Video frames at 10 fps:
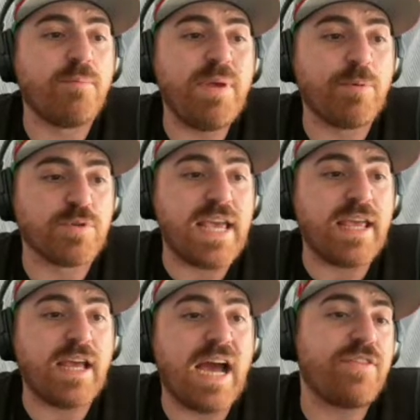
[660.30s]
people
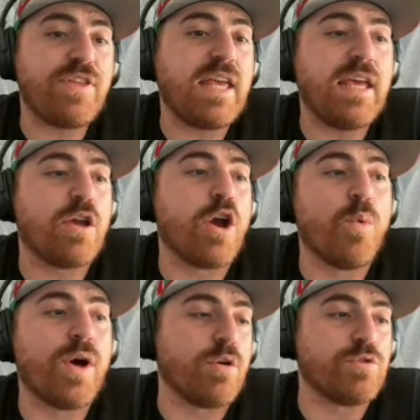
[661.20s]
taking. I think he could go
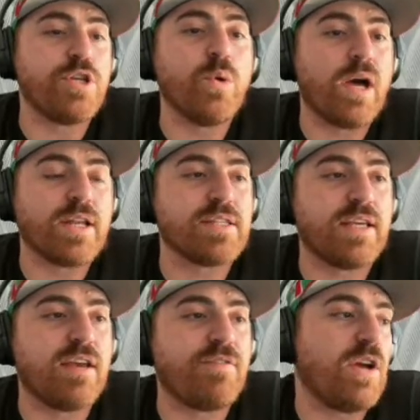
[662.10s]
102,
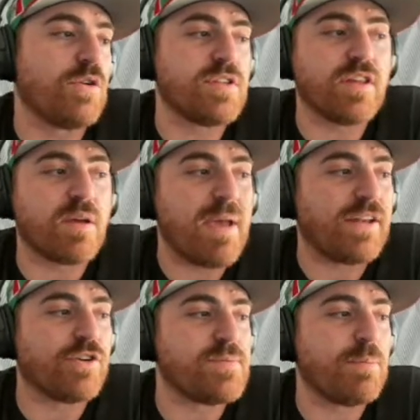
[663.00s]
honestly. If he goes to the
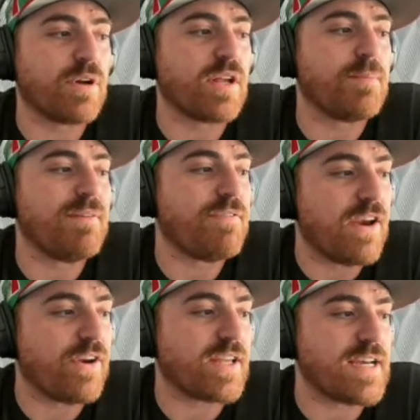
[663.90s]
Commanders, people are going to be
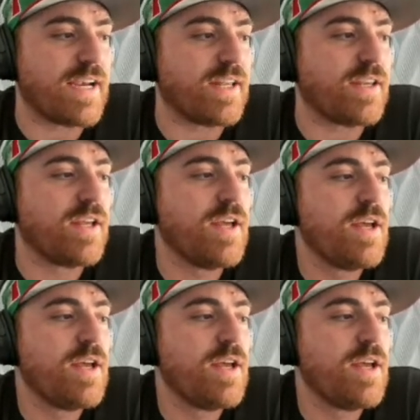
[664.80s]
very excited.